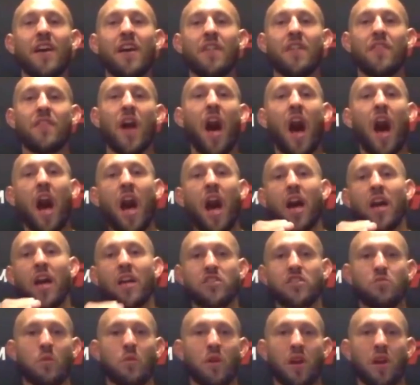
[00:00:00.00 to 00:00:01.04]
the
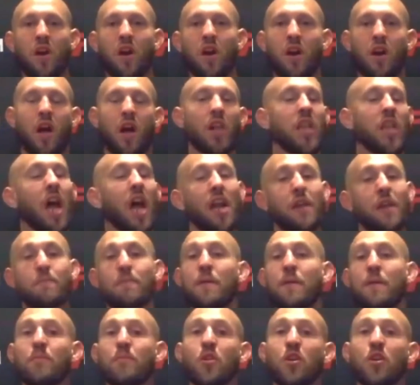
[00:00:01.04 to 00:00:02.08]
odds, when, uh, a lot of
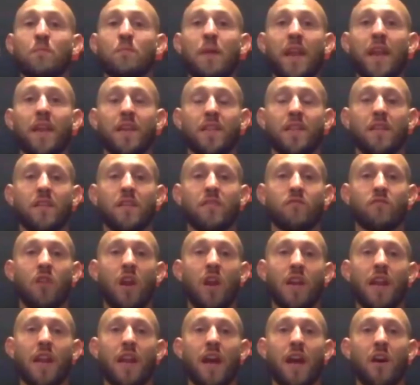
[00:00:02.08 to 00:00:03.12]
people are betting right
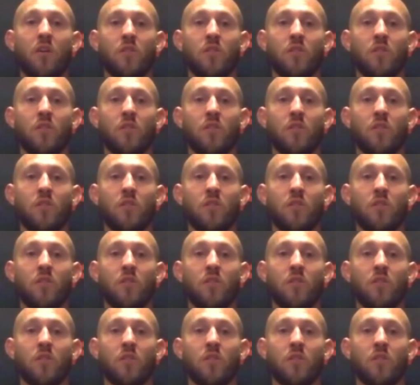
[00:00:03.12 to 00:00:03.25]
now,